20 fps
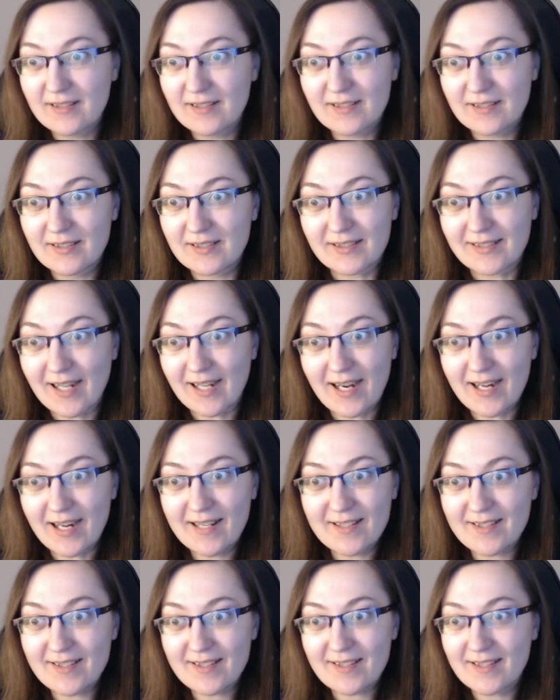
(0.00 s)

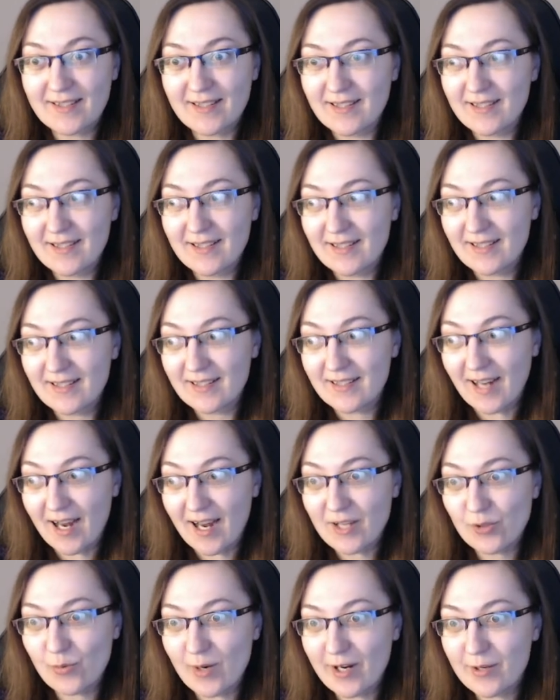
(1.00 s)
Guys,
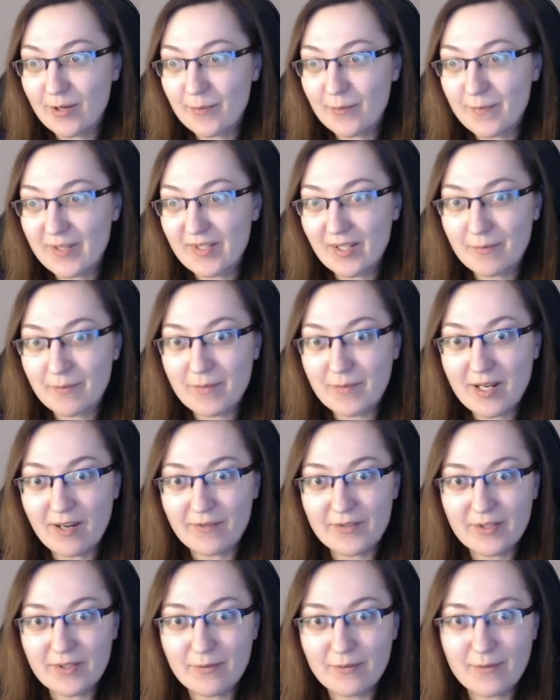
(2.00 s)
why are you pissing me off
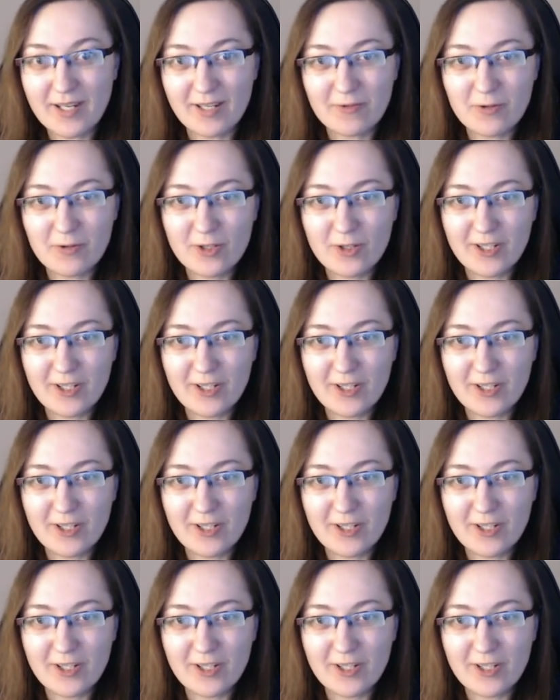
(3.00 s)
so much?